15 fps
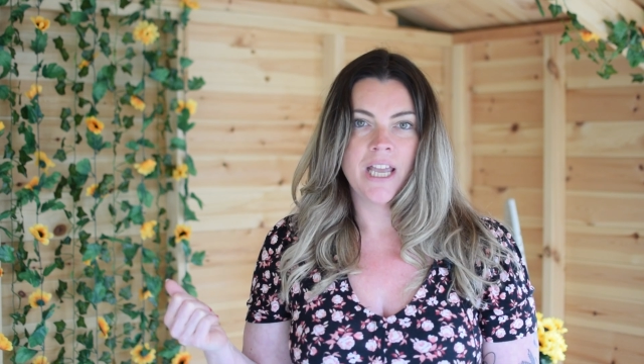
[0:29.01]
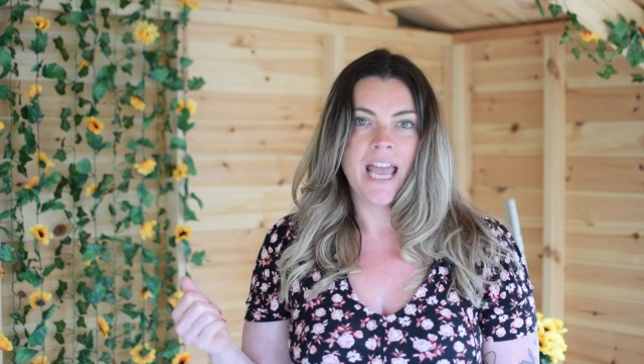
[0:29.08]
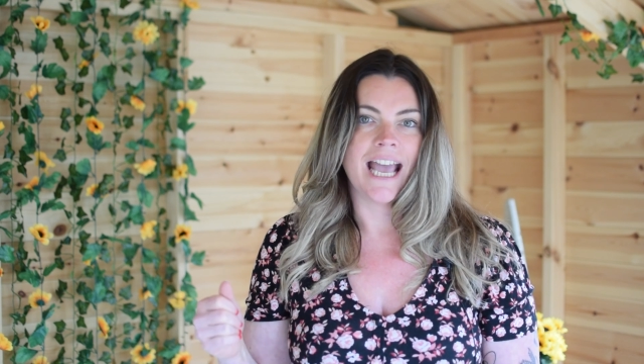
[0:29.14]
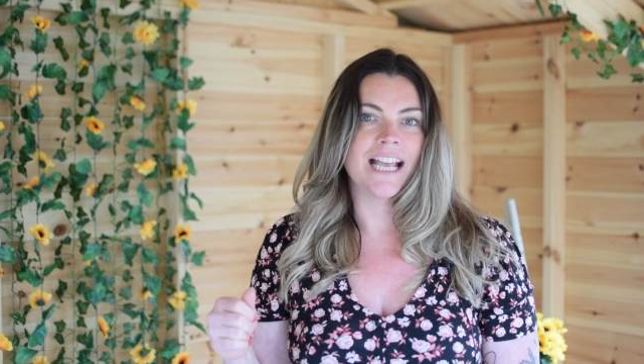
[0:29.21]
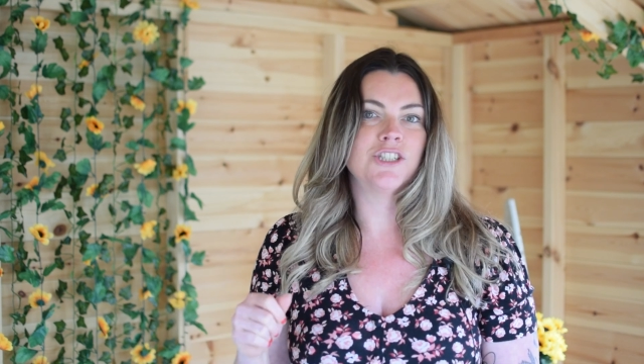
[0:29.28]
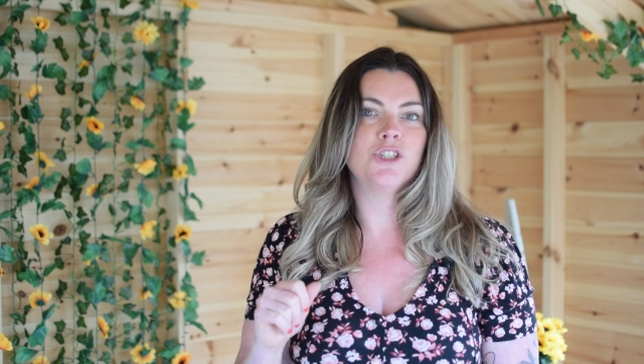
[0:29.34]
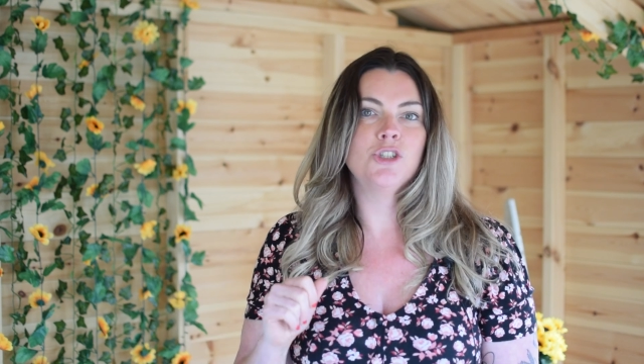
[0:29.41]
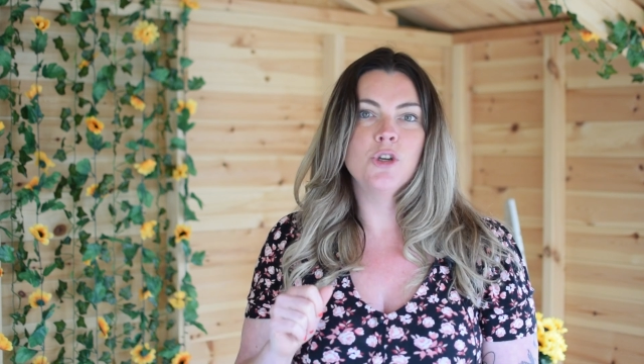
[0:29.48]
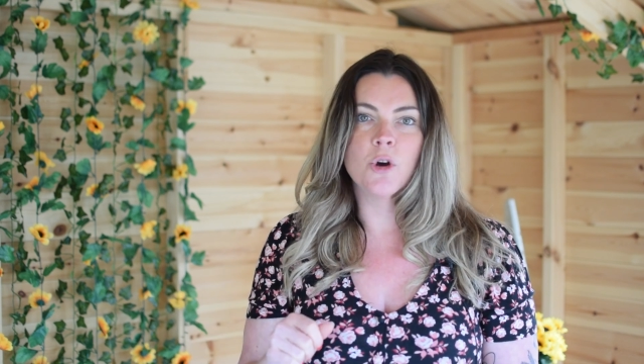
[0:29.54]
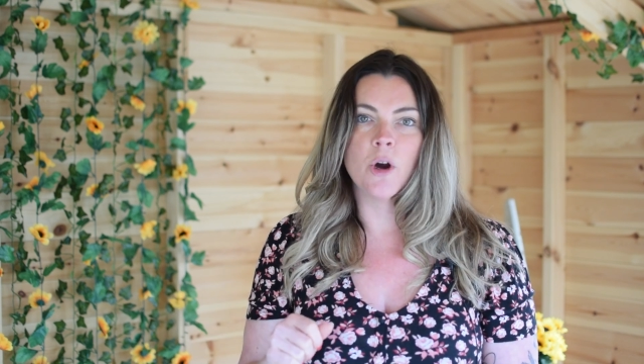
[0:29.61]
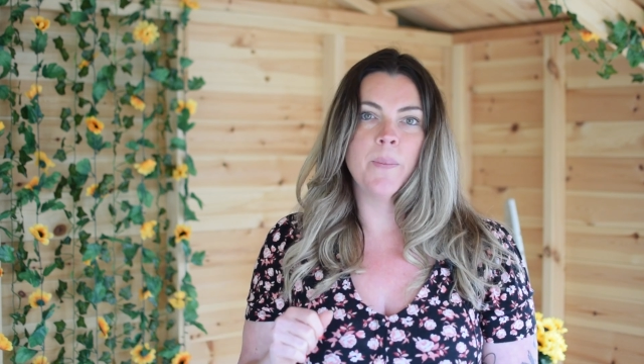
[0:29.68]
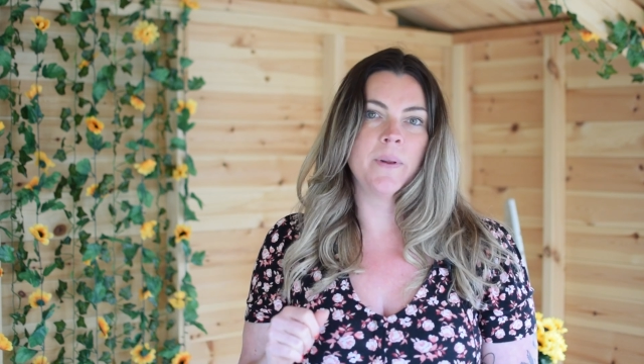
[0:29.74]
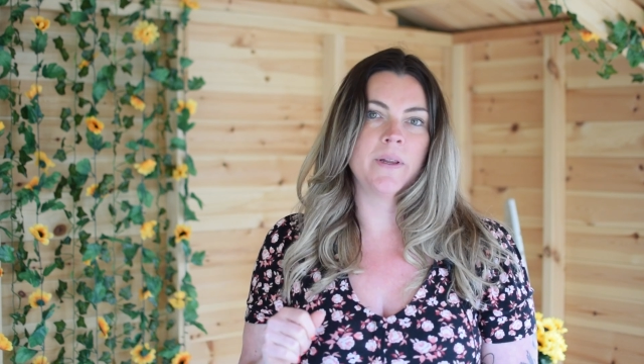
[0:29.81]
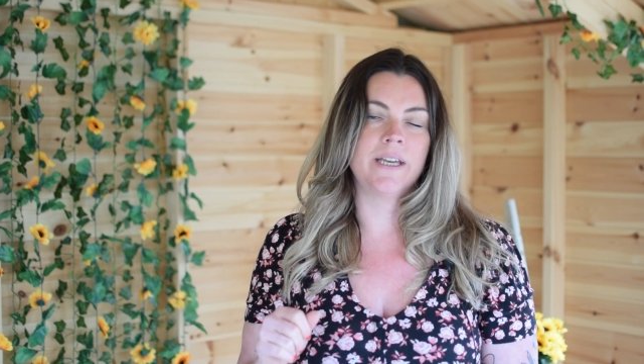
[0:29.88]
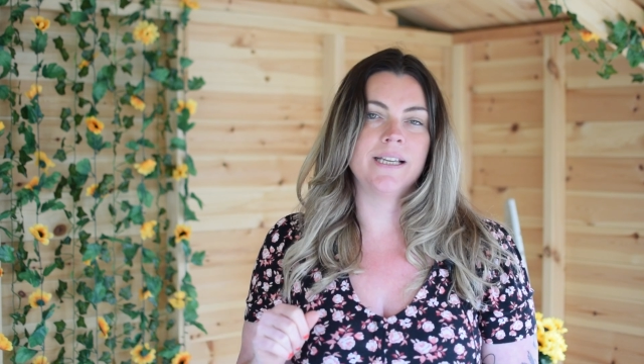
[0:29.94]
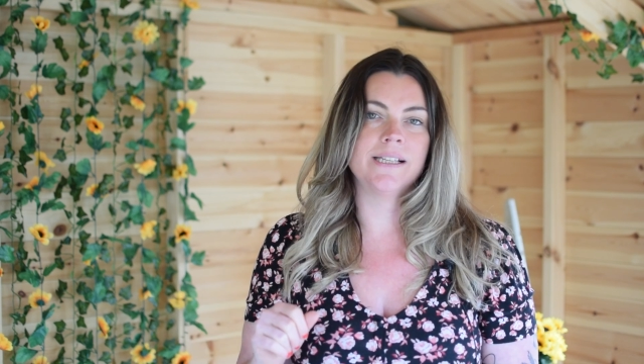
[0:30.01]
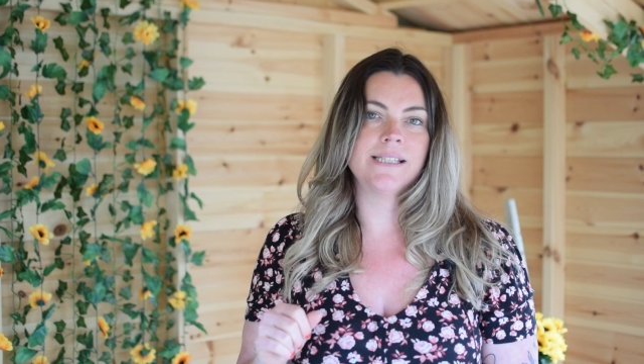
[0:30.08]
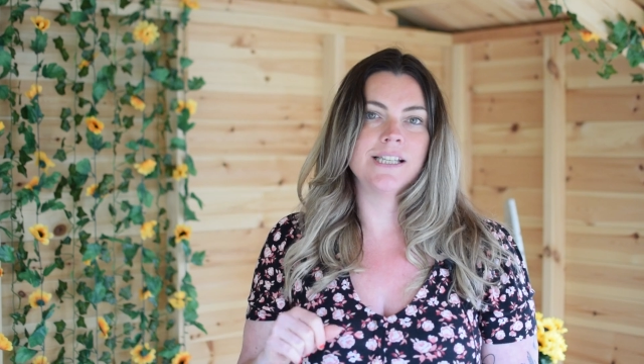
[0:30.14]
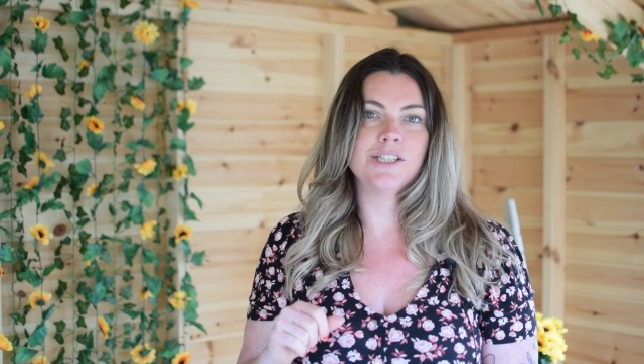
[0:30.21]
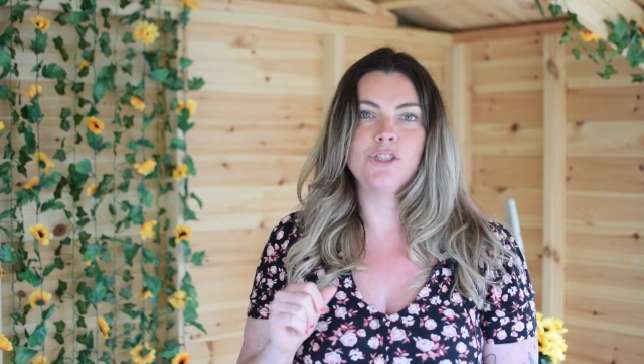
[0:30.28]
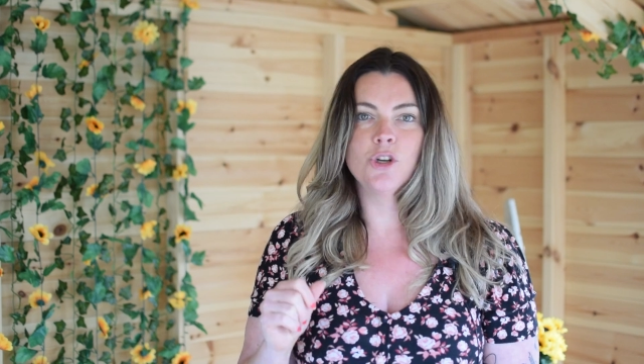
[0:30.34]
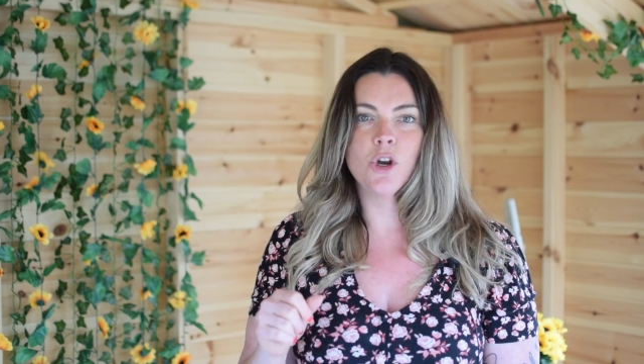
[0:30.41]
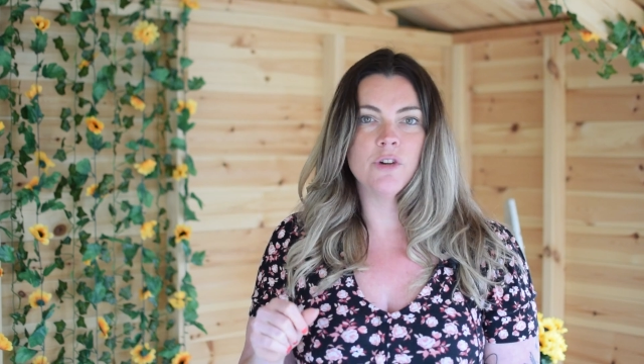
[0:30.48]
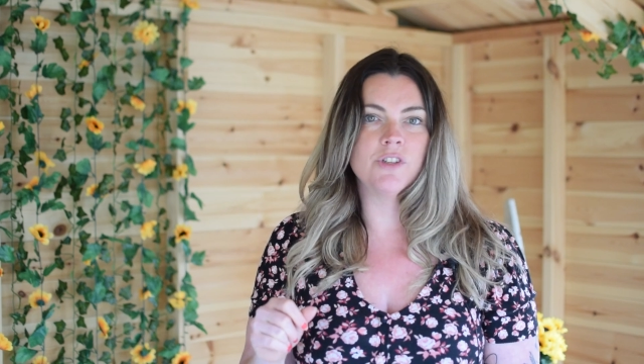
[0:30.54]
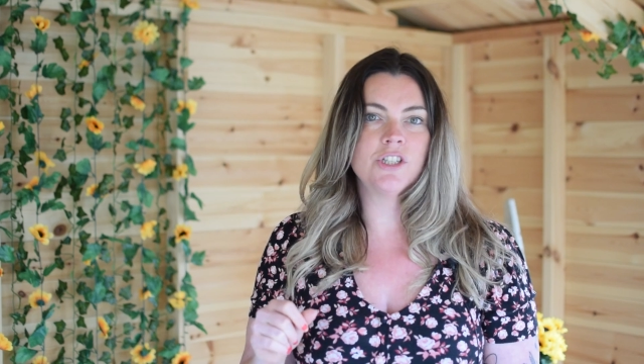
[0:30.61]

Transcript: it's your place, it's your